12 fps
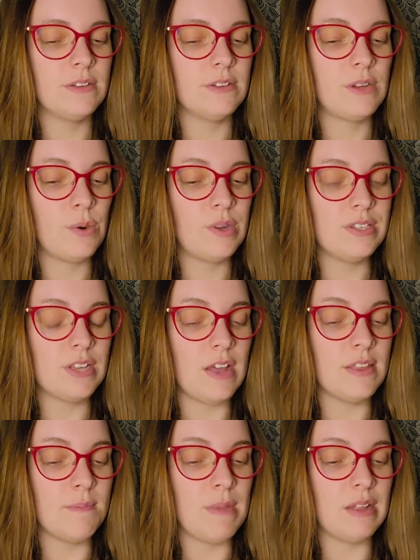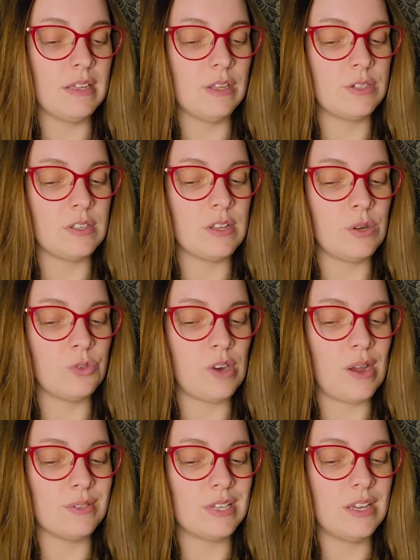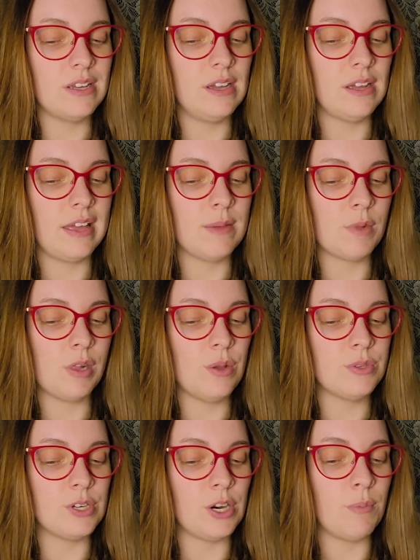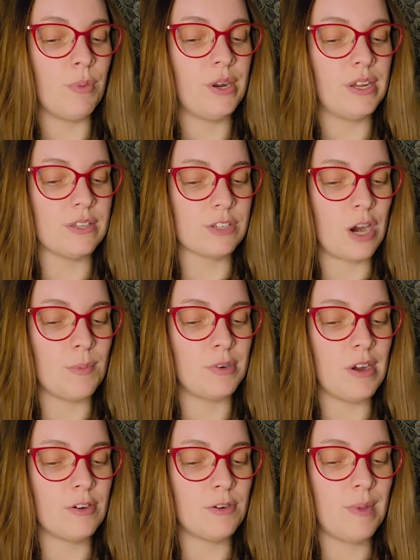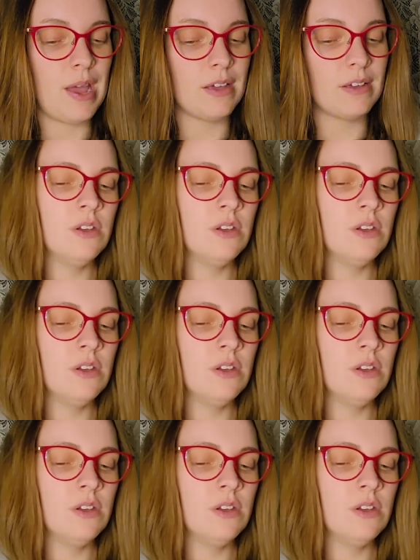Tony saw that Meli looked a little drowsy and came close to her, putting his arm around her back.